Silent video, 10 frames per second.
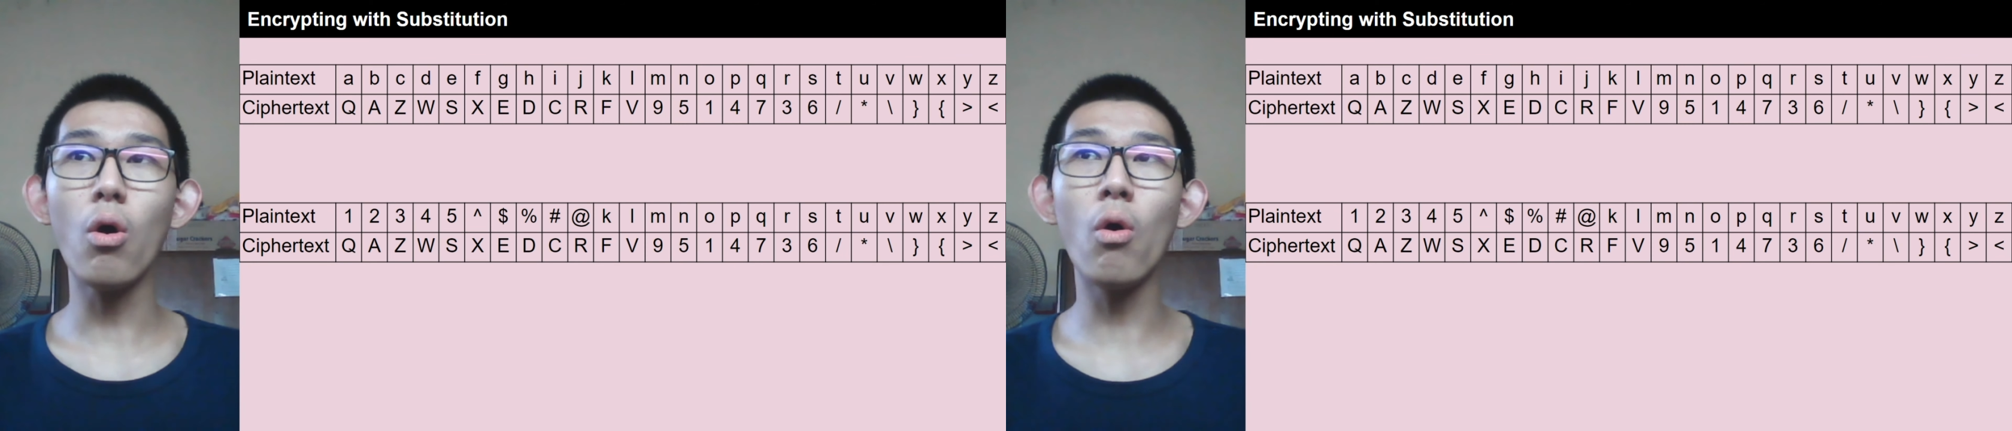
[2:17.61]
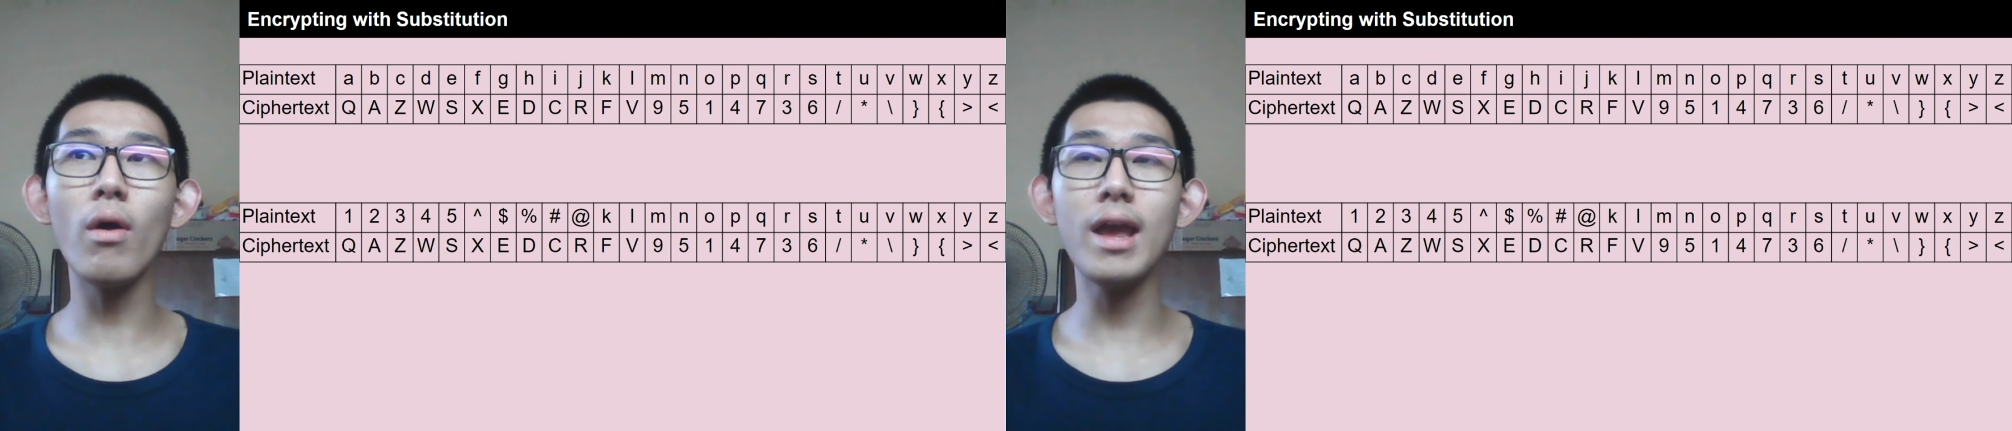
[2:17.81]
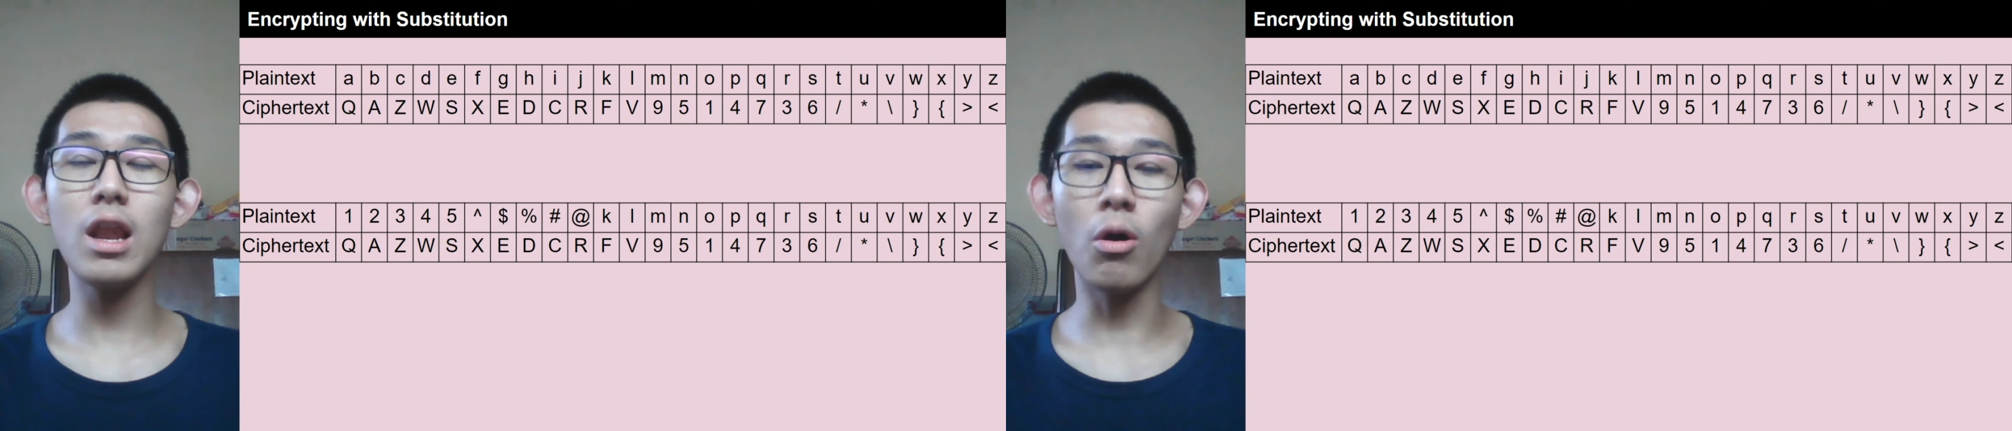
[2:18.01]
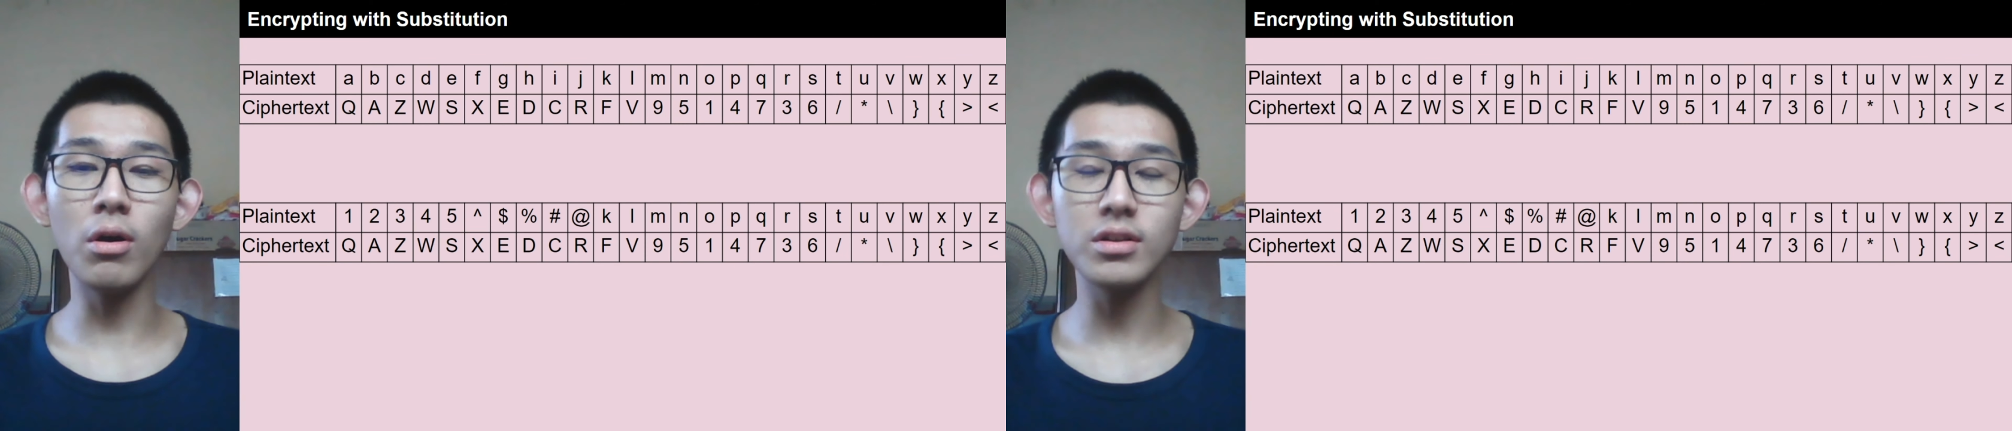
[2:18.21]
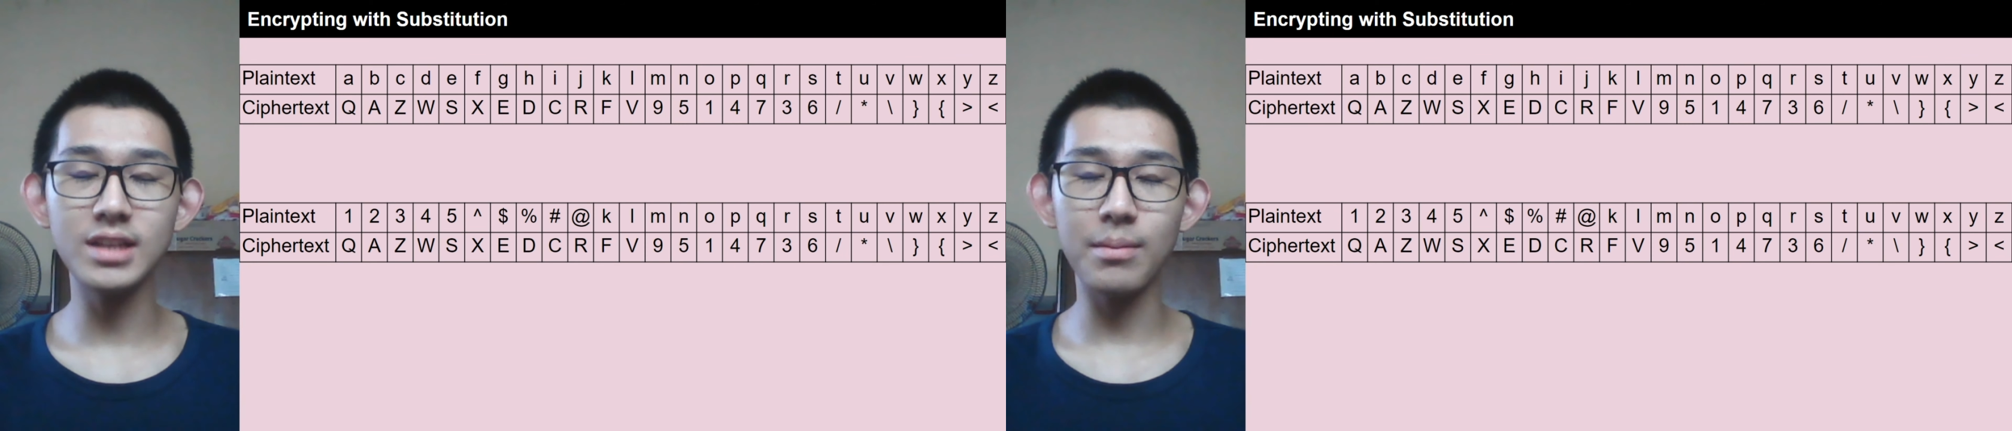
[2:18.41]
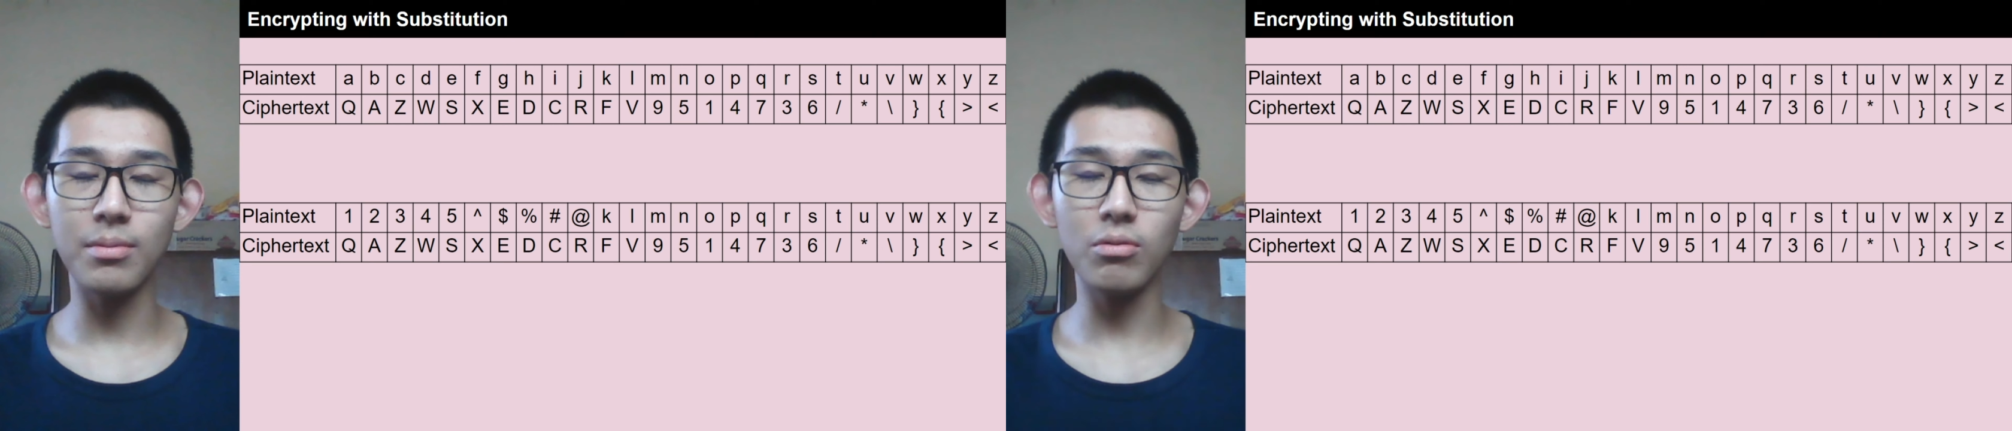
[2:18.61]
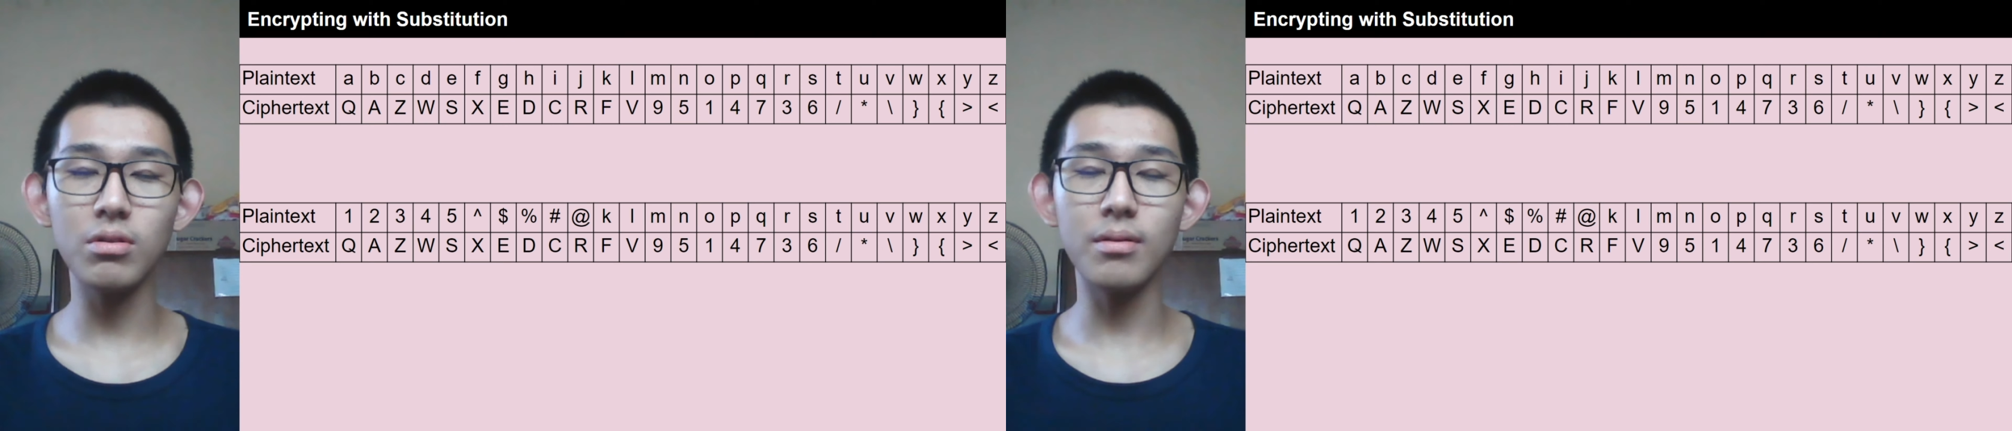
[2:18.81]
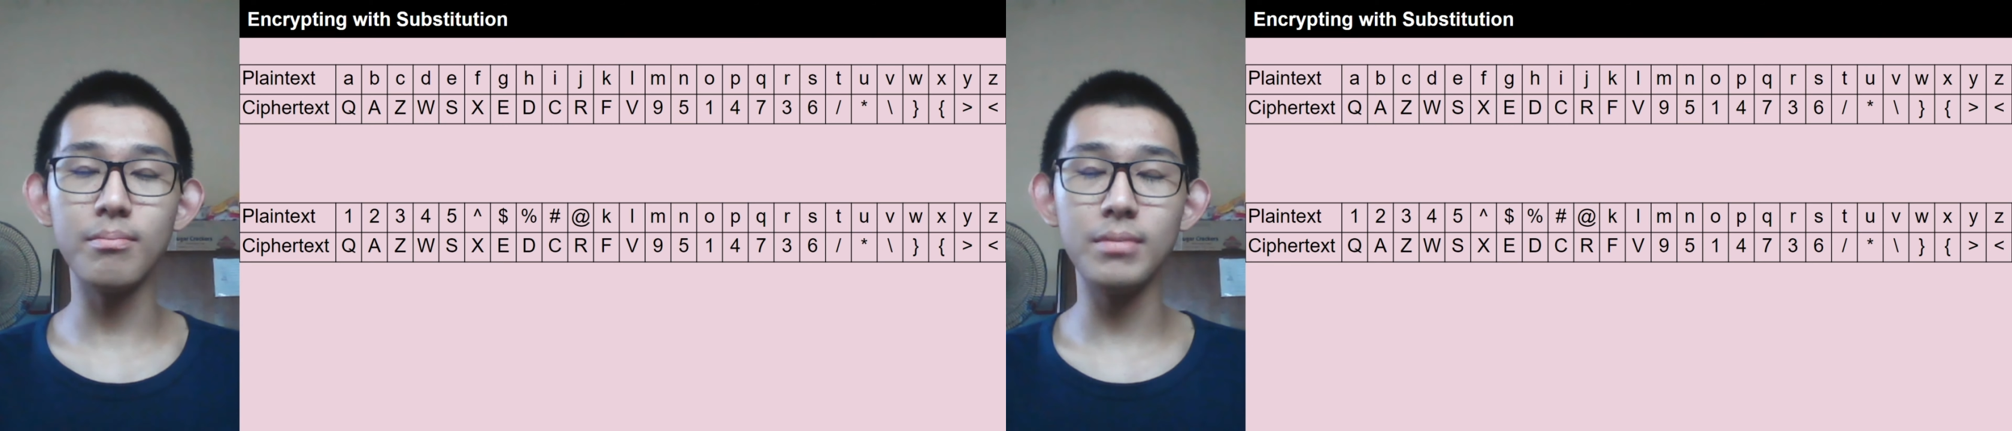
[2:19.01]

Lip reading: or a longer table,